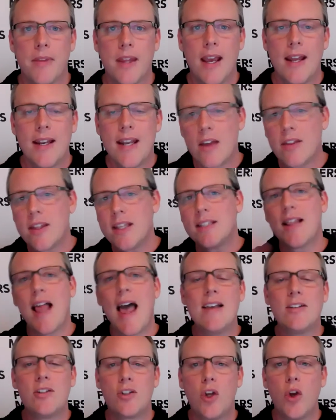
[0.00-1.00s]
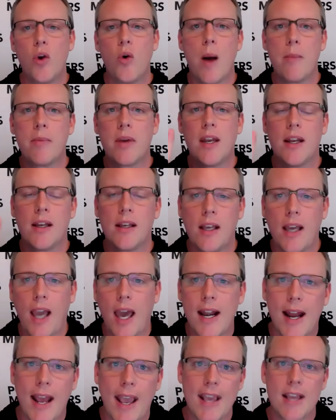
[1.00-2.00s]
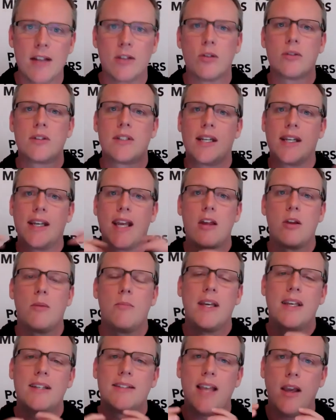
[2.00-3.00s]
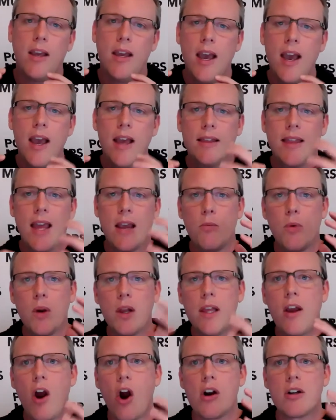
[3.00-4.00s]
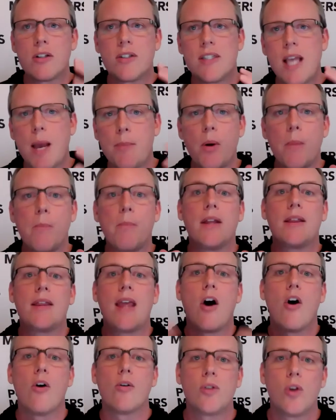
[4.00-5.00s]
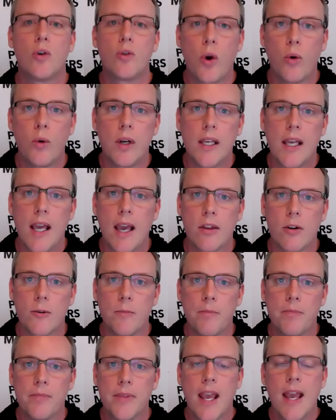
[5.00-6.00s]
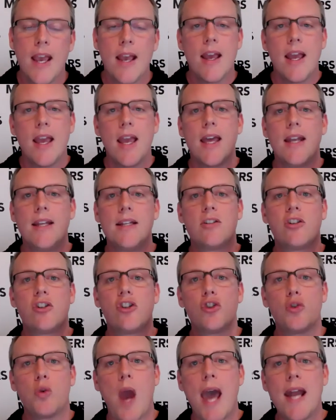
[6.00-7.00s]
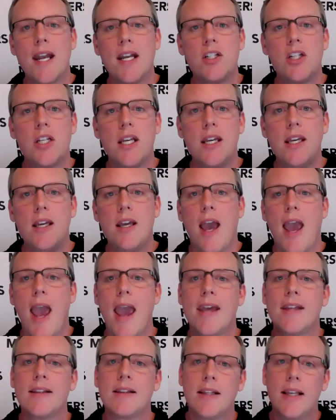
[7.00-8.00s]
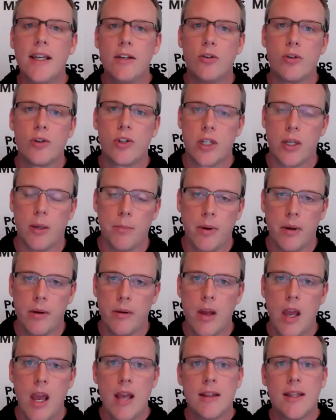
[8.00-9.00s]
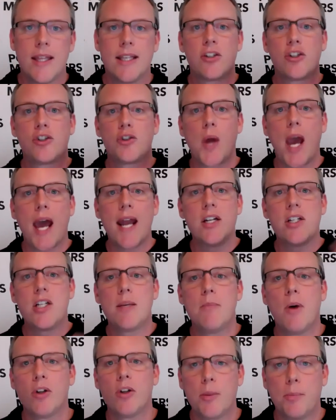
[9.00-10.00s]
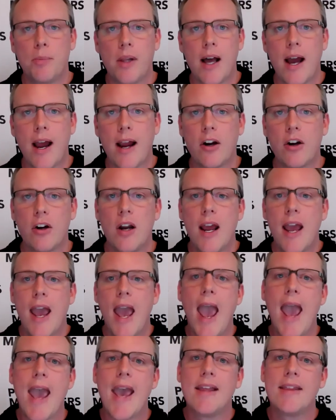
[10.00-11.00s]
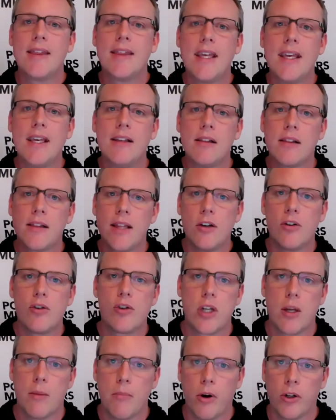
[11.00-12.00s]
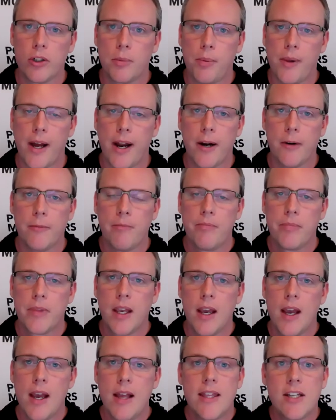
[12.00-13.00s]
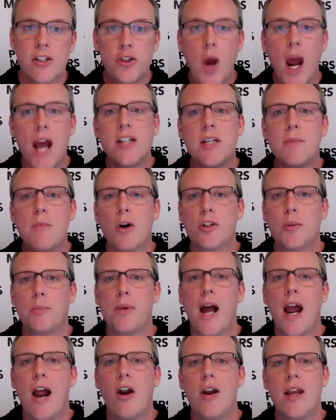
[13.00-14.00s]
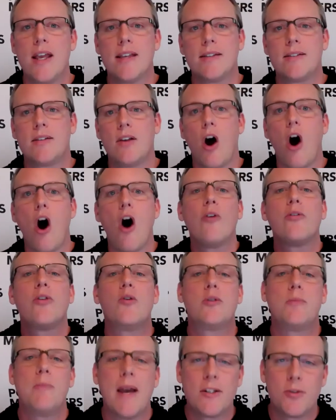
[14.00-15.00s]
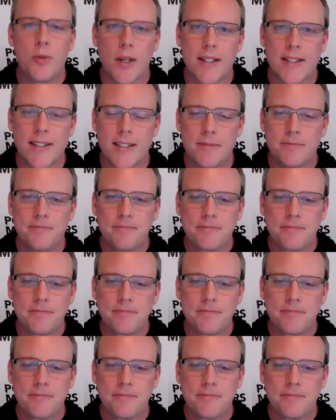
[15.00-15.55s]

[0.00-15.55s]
Now, these last two I'm going to kind of handle together because they really are separate, but they also go together. It is strategy and leadership. The strategy multiplier and the leadership multiplier. The strategy multiplier is all those metrics.